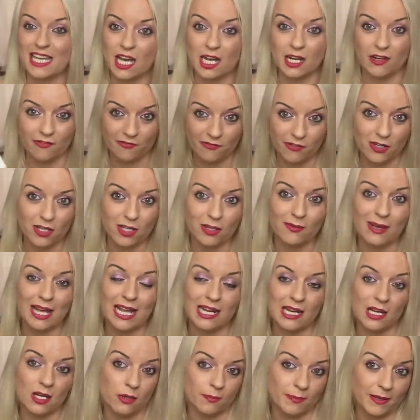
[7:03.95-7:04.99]
kind of threw you
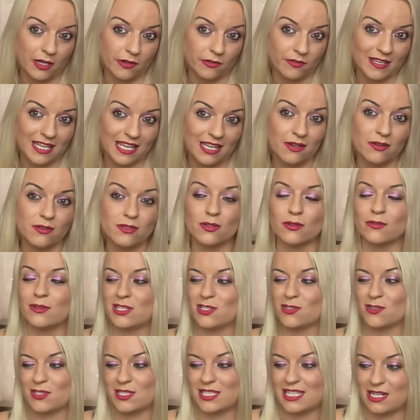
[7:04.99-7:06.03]
a little bit of kilt or
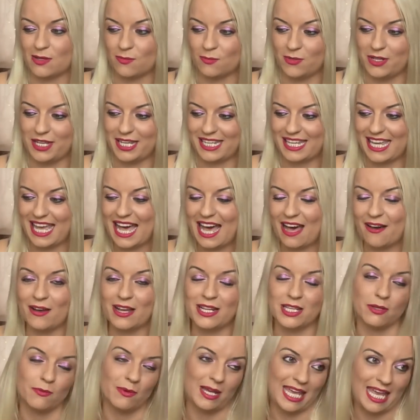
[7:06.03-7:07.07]
it just didn't work out
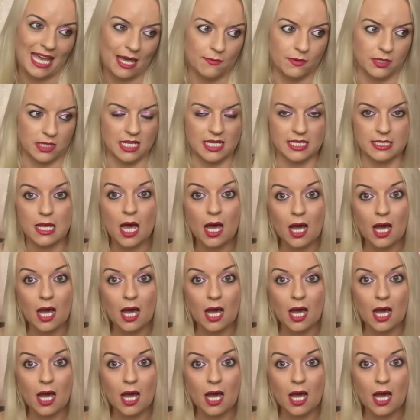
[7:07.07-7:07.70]
and you were hit with this,